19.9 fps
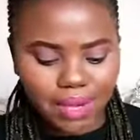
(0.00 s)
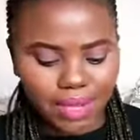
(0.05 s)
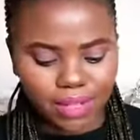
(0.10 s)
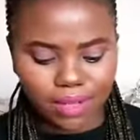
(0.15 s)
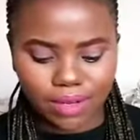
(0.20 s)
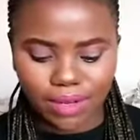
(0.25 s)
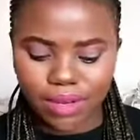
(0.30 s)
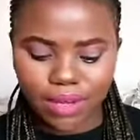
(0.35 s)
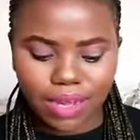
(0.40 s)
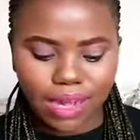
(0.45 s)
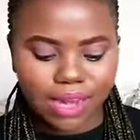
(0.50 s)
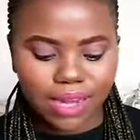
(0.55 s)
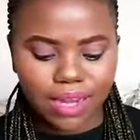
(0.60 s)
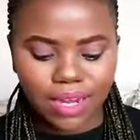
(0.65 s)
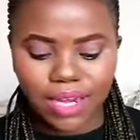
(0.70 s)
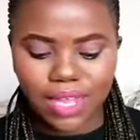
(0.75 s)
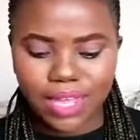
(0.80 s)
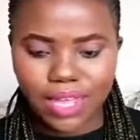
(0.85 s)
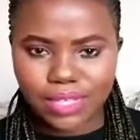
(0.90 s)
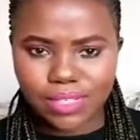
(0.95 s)
like,
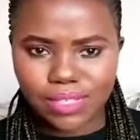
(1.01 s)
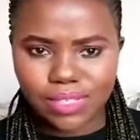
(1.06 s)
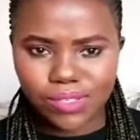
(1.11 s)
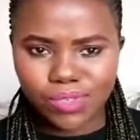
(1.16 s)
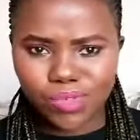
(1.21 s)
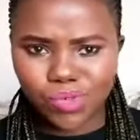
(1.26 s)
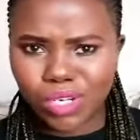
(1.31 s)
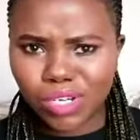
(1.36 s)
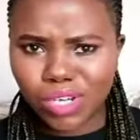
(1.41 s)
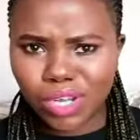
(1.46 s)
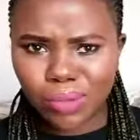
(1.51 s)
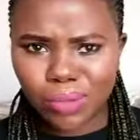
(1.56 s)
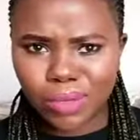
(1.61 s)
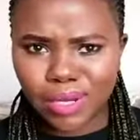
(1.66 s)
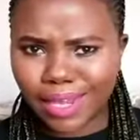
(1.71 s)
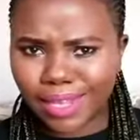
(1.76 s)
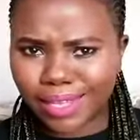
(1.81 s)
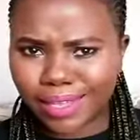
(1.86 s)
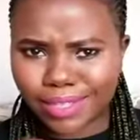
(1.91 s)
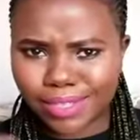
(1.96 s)
Nigga, since when are we
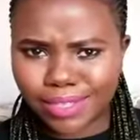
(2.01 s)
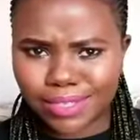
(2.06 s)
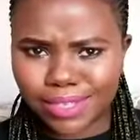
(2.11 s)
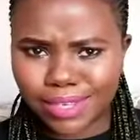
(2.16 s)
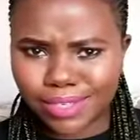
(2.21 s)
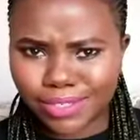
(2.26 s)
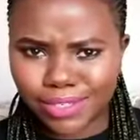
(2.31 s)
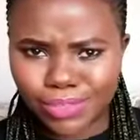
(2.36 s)
like this now?